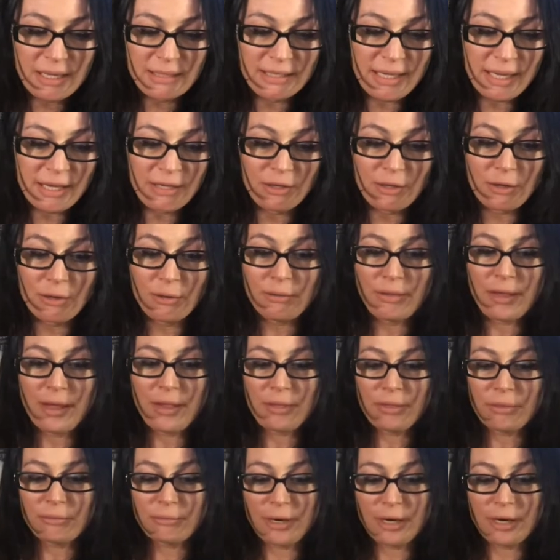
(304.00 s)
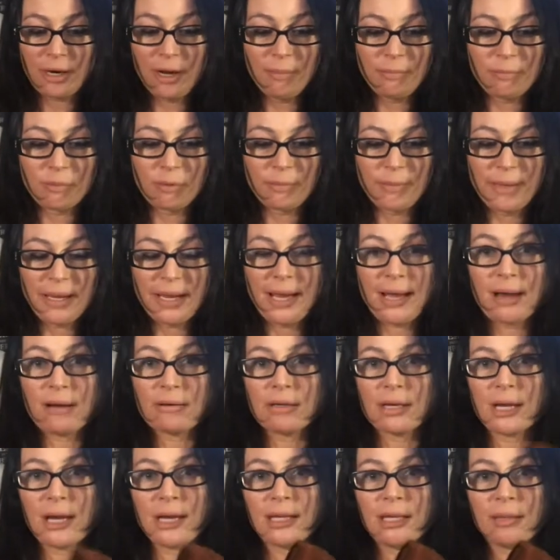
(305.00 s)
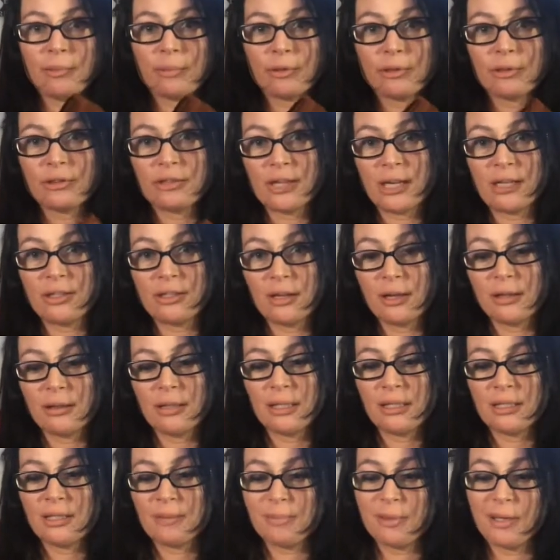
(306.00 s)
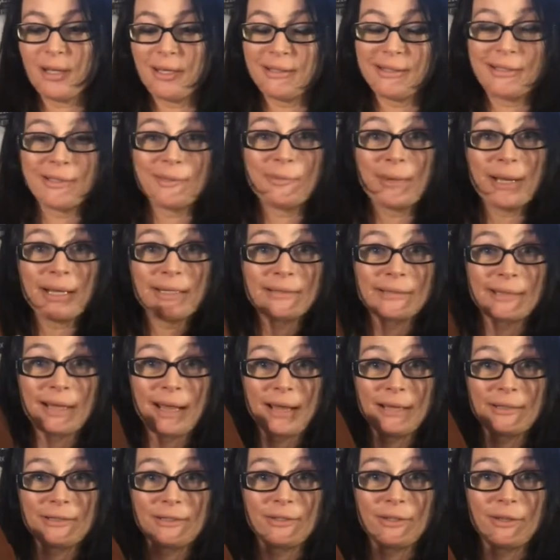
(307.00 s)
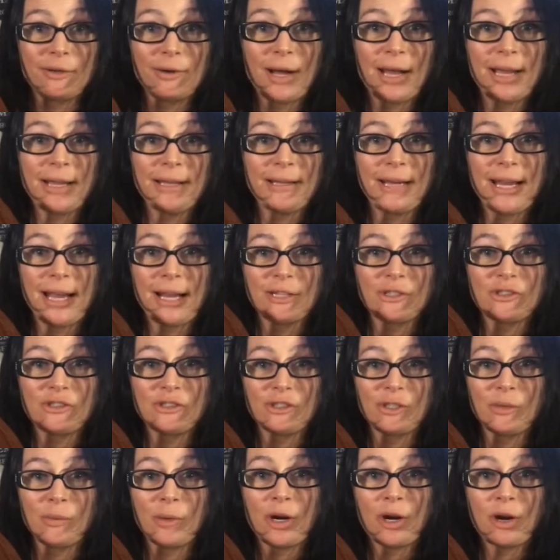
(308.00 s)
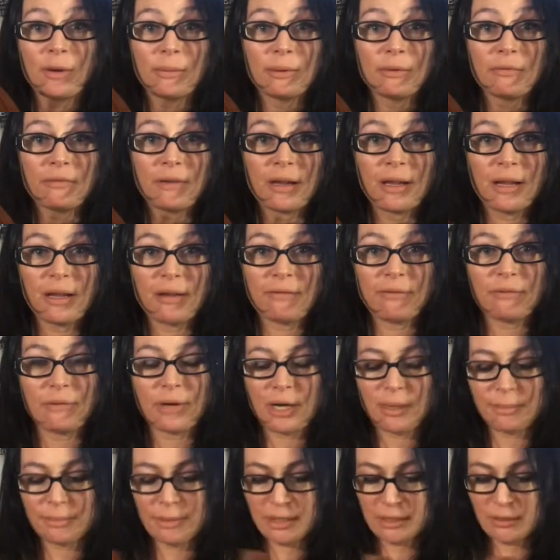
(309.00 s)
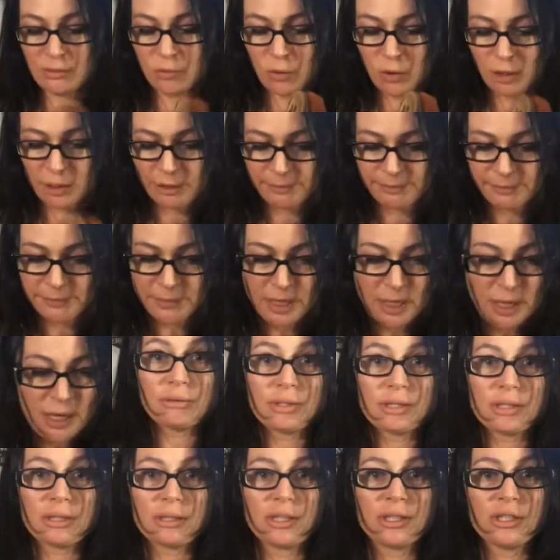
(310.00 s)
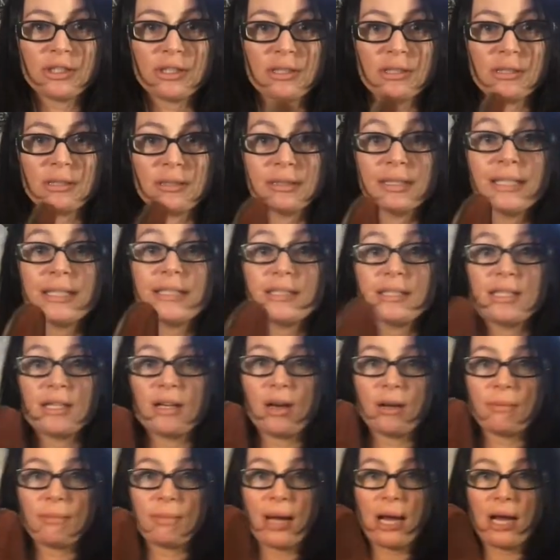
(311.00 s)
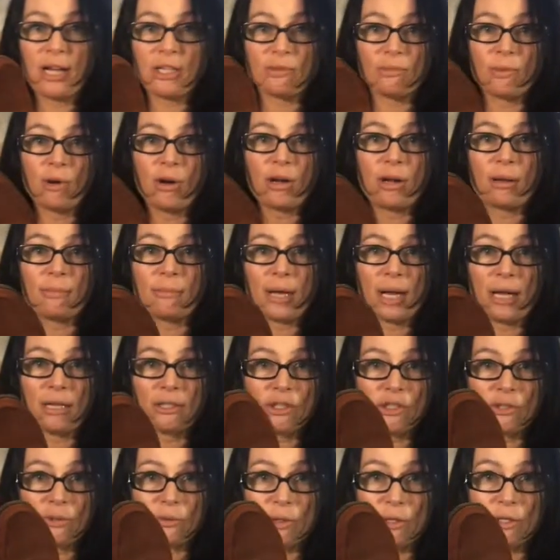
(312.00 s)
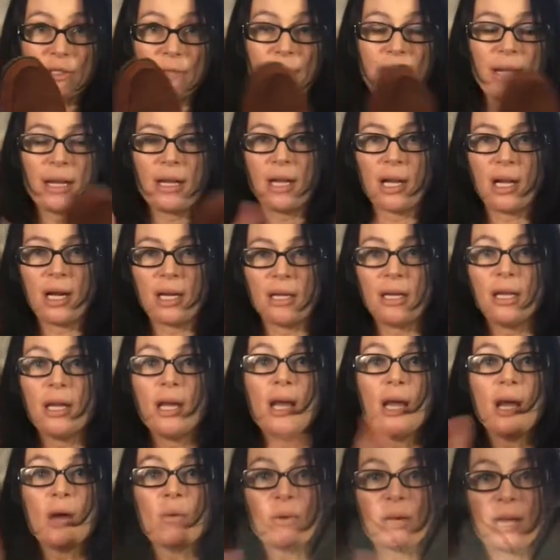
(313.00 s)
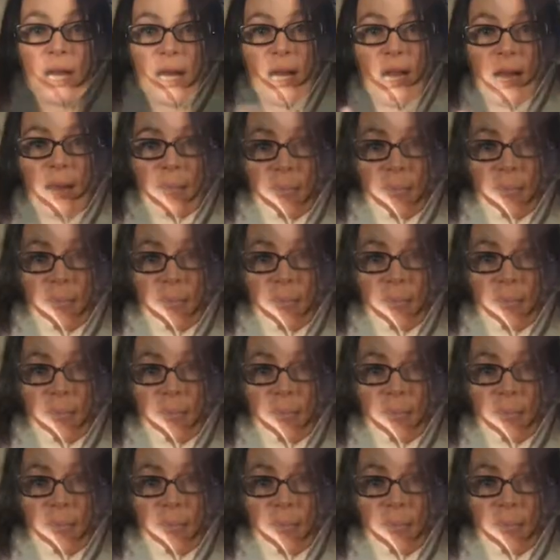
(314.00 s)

I know that ThredUP will pay out 90% on these. Plus, they're my size, so I could actually wear them if ThredUP doesn't want them. To list it on Poshmark, I'm not sure, depending on when I comp